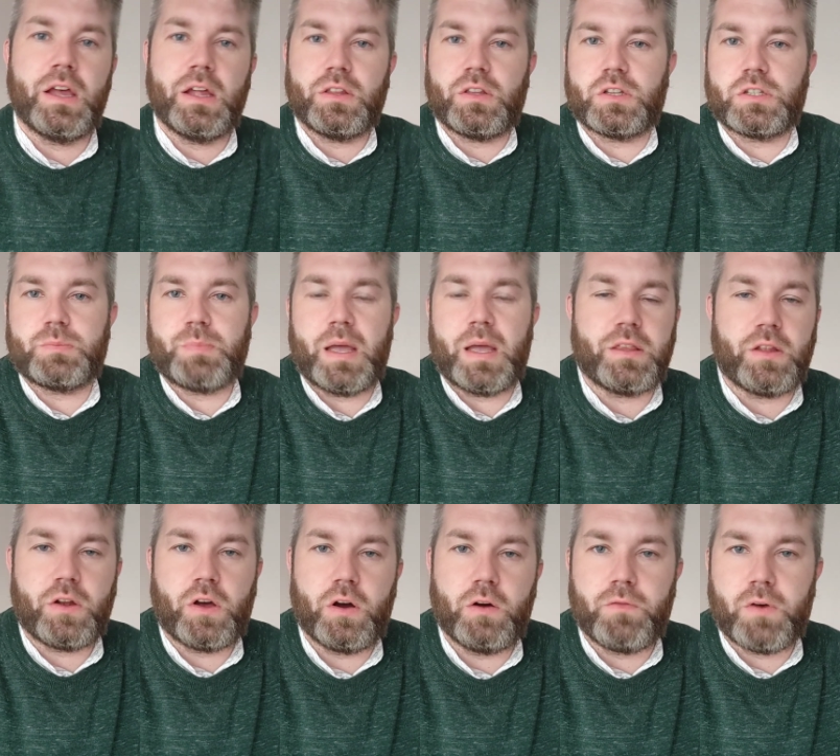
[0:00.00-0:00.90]
they're
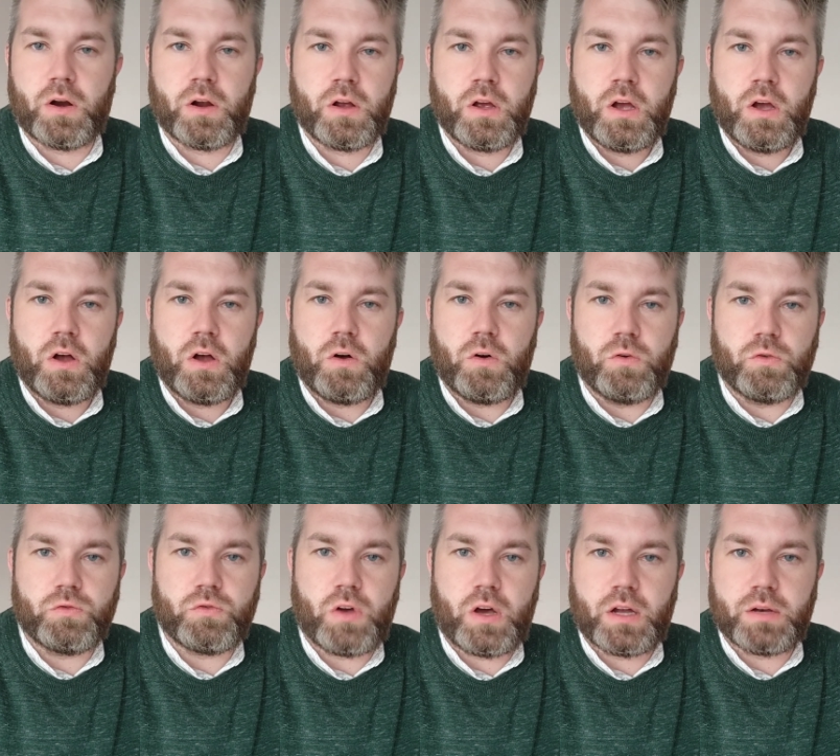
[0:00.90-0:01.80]
spending over
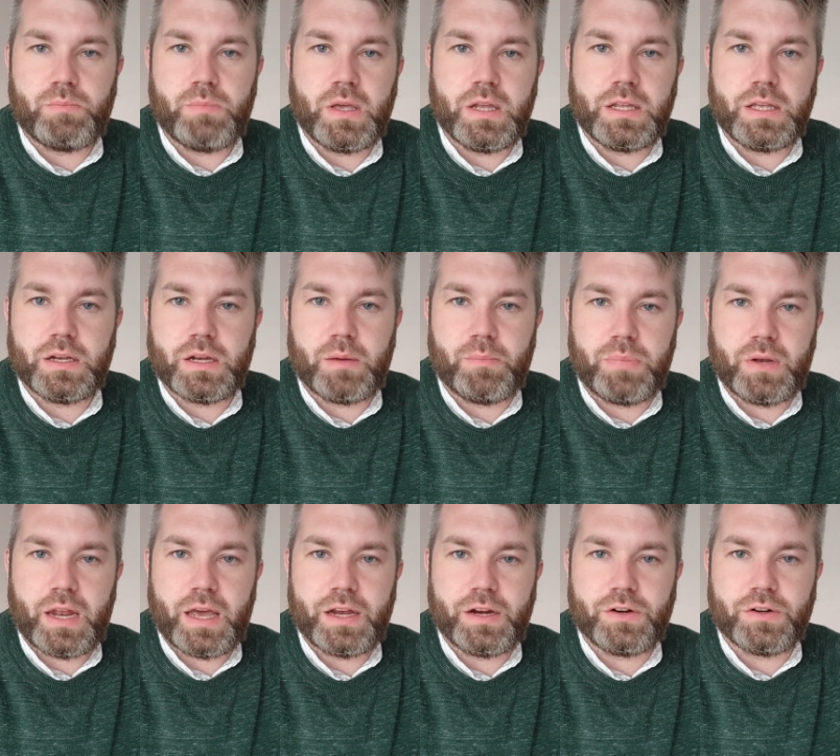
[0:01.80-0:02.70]
hundred odd million on
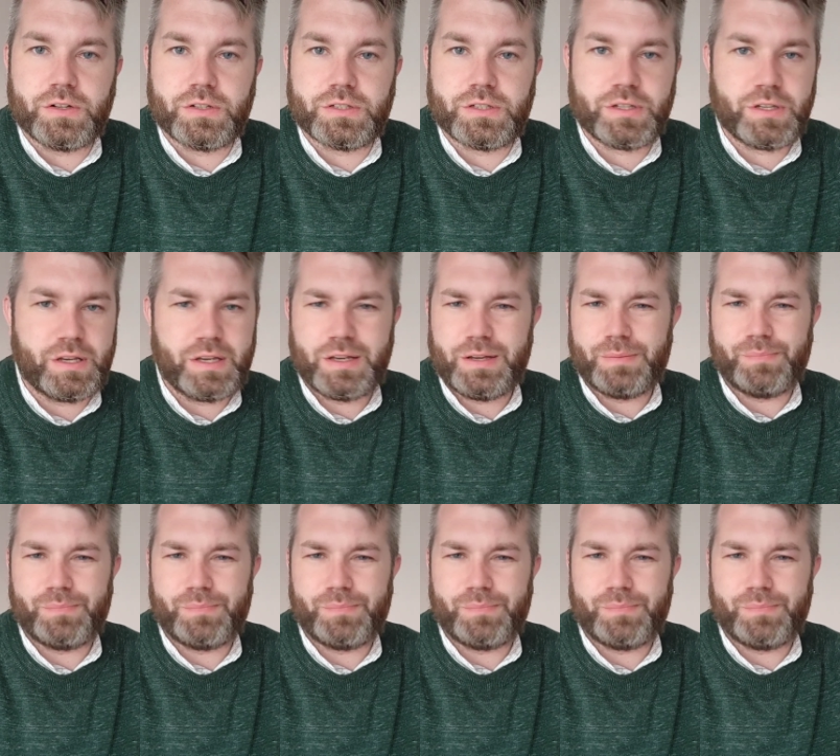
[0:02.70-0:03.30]
players.